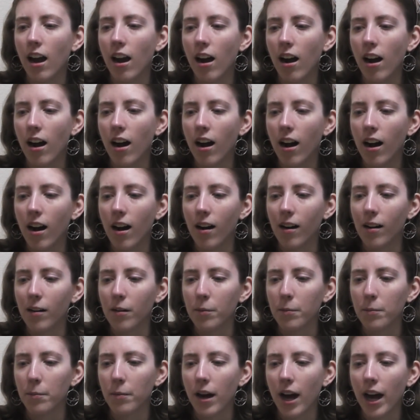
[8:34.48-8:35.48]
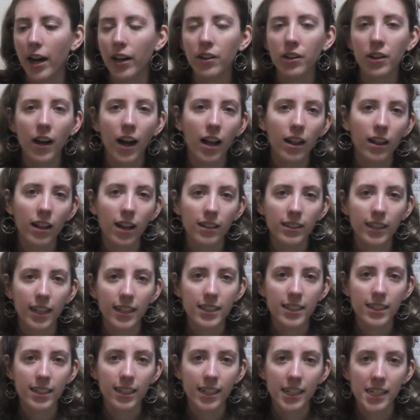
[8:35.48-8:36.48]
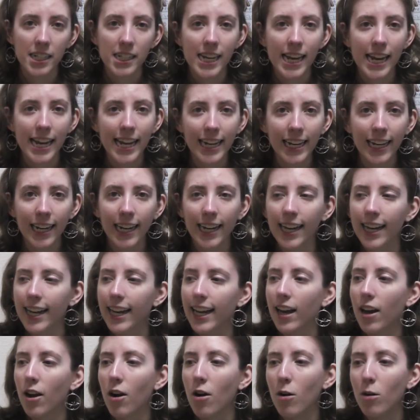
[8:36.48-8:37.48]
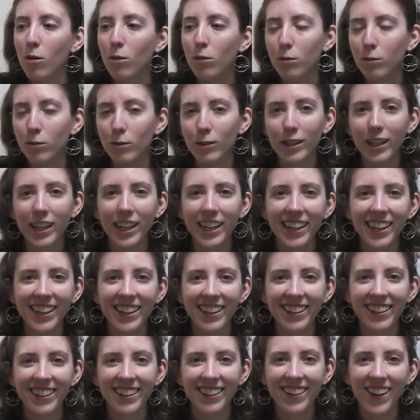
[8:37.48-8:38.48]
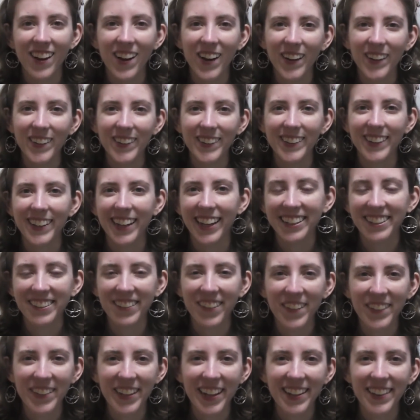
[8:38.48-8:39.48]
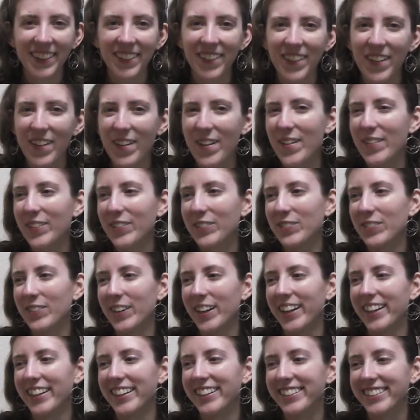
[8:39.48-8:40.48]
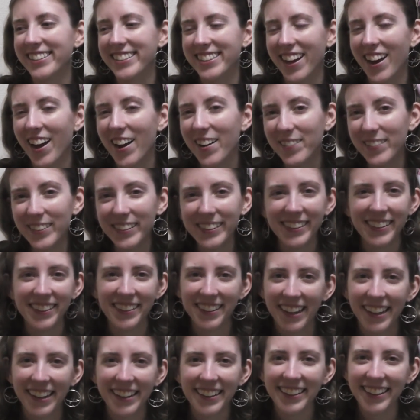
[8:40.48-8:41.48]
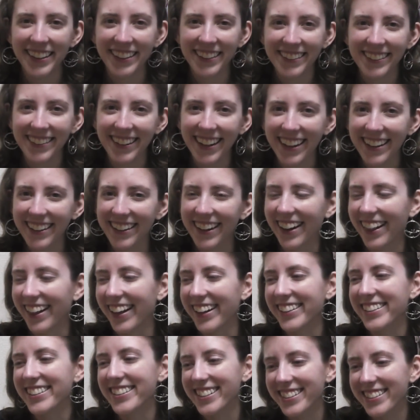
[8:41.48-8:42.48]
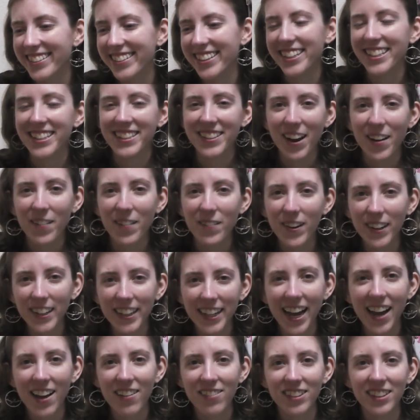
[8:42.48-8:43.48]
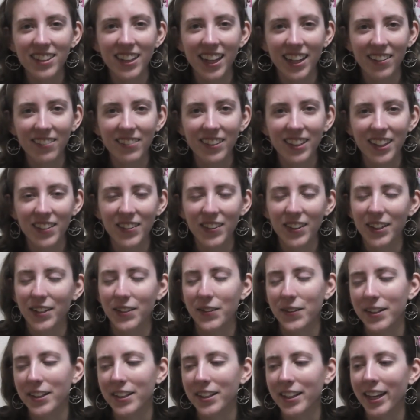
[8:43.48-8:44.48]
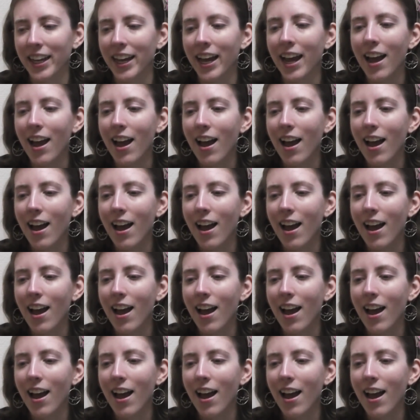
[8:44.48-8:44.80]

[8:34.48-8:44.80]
I don't know how long that's going to take. Hopefully not like all that long, but I really like the internet and I like to use it, so I want to have it like really, really quickly.